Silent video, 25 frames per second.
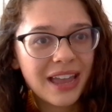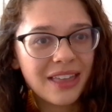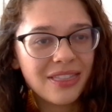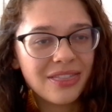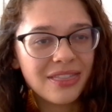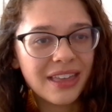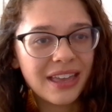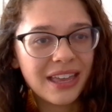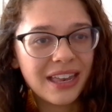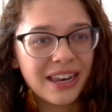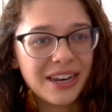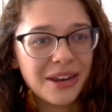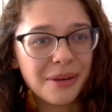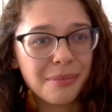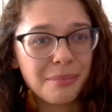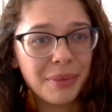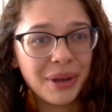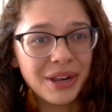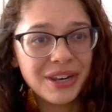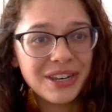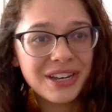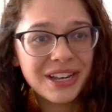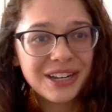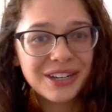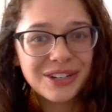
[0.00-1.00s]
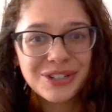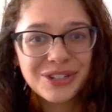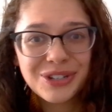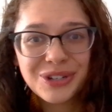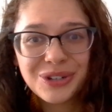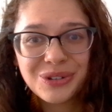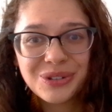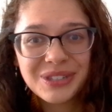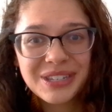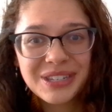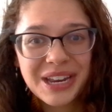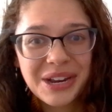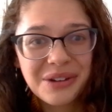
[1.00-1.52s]
and then Monday and
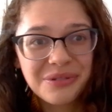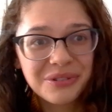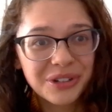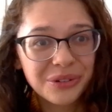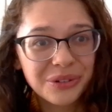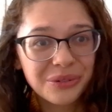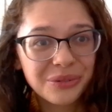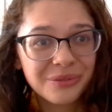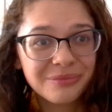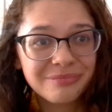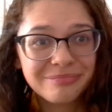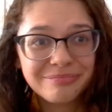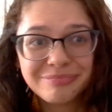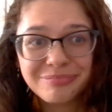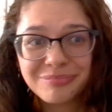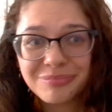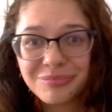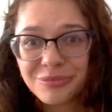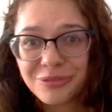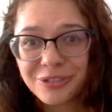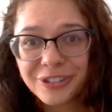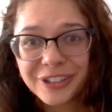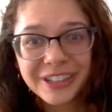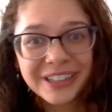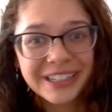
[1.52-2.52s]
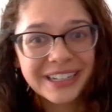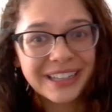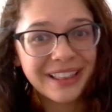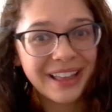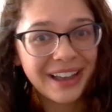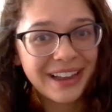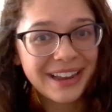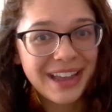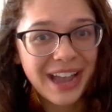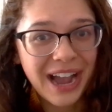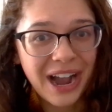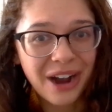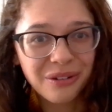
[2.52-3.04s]
Tuesday were really
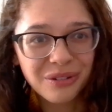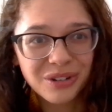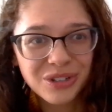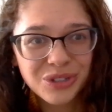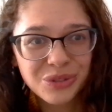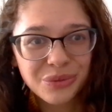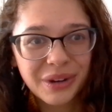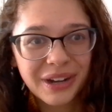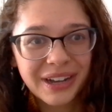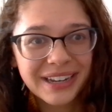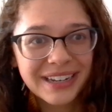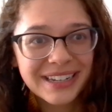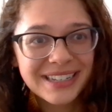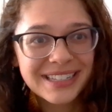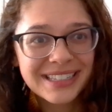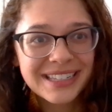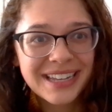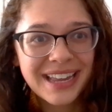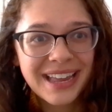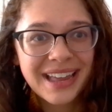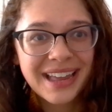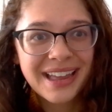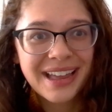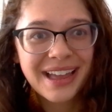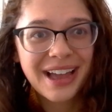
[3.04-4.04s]
light hours wise.